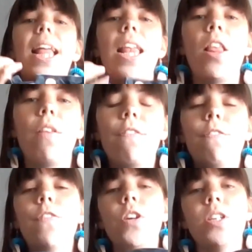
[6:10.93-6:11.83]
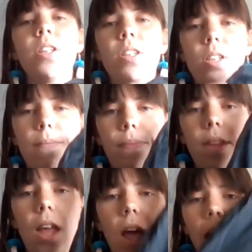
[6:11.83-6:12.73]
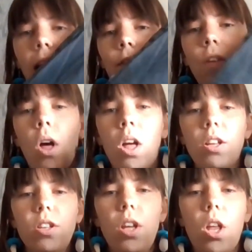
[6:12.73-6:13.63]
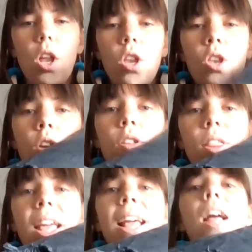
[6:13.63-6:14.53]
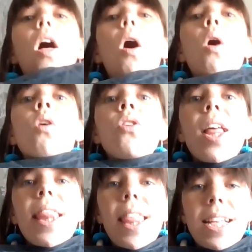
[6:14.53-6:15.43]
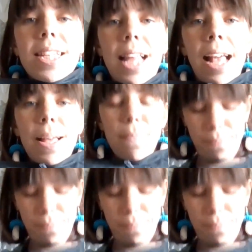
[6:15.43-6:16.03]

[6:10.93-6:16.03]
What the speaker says: And then on the front, I've got nothing on this leg,